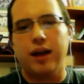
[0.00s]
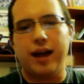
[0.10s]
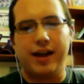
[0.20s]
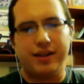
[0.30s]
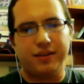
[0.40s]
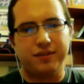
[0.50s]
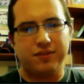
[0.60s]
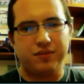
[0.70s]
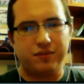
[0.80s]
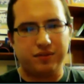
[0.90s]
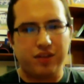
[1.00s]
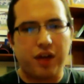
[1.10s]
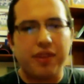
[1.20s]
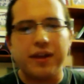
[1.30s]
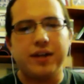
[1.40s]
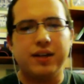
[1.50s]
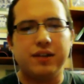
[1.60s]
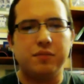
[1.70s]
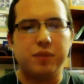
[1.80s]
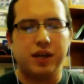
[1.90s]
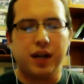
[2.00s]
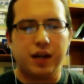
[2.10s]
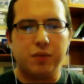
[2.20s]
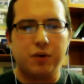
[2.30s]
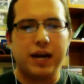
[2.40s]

and nothing is big anymore.